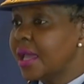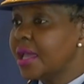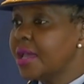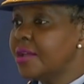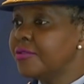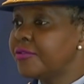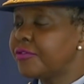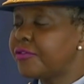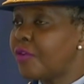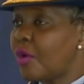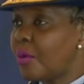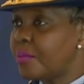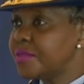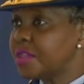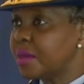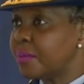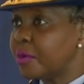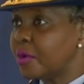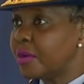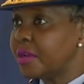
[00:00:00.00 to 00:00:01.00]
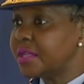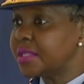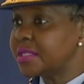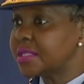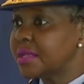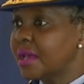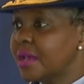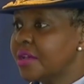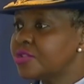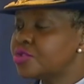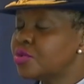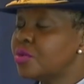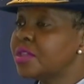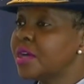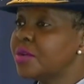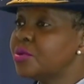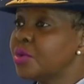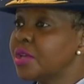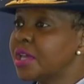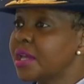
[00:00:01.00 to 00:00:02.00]
Inform the police so
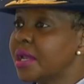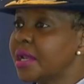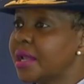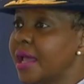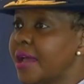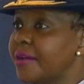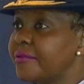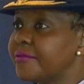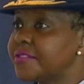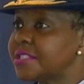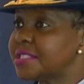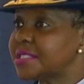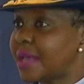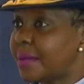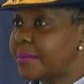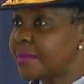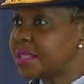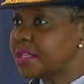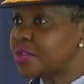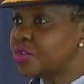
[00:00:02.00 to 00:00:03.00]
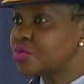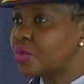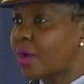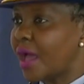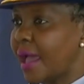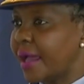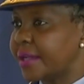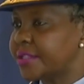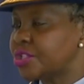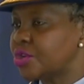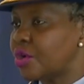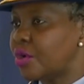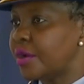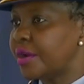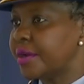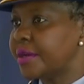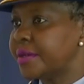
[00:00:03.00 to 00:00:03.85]
that we can have something to act on.